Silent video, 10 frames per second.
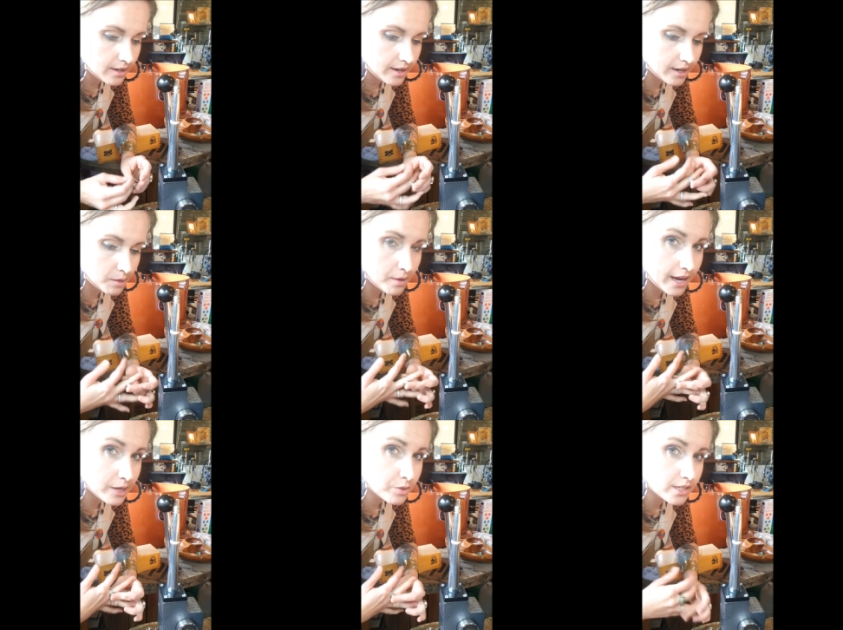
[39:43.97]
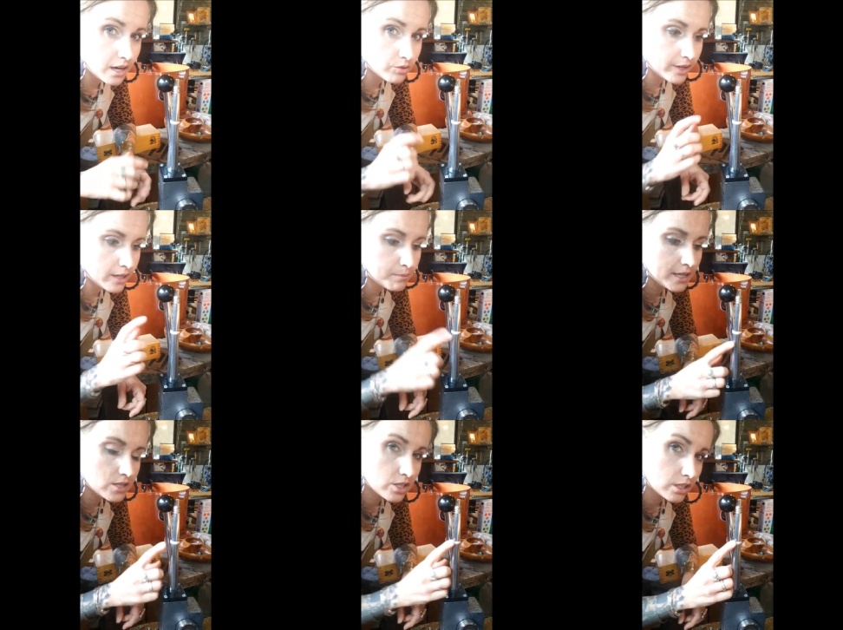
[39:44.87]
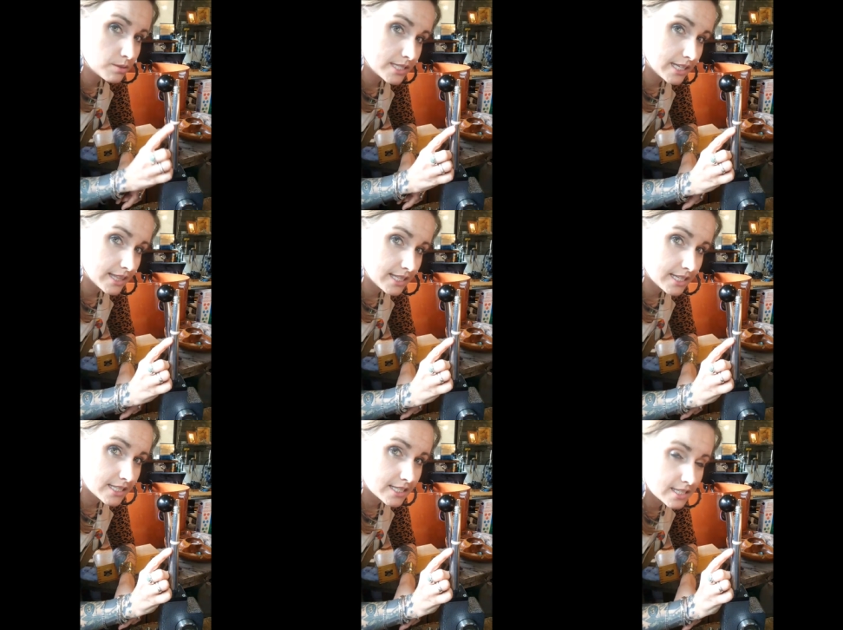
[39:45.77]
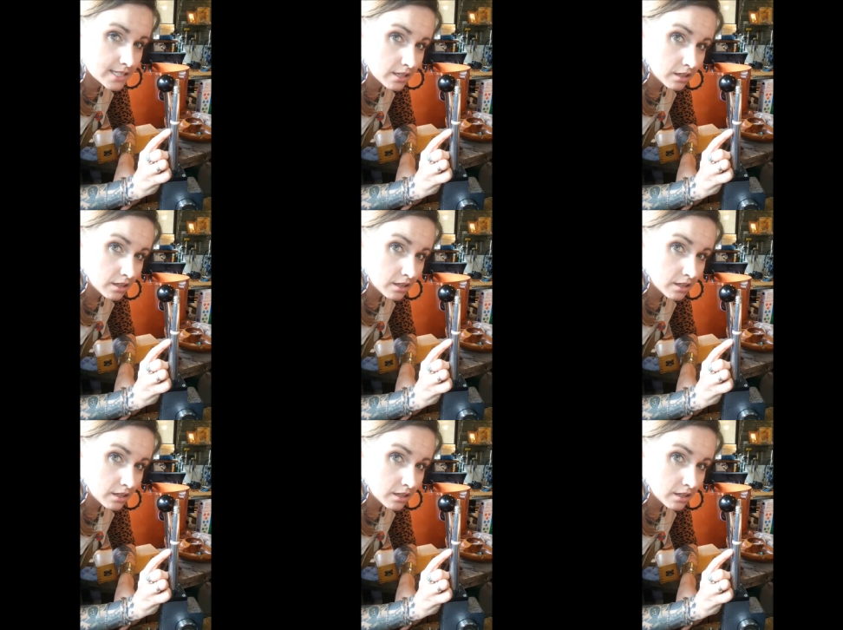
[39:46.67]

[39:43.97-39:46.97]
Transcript: Um, I would not recommend using this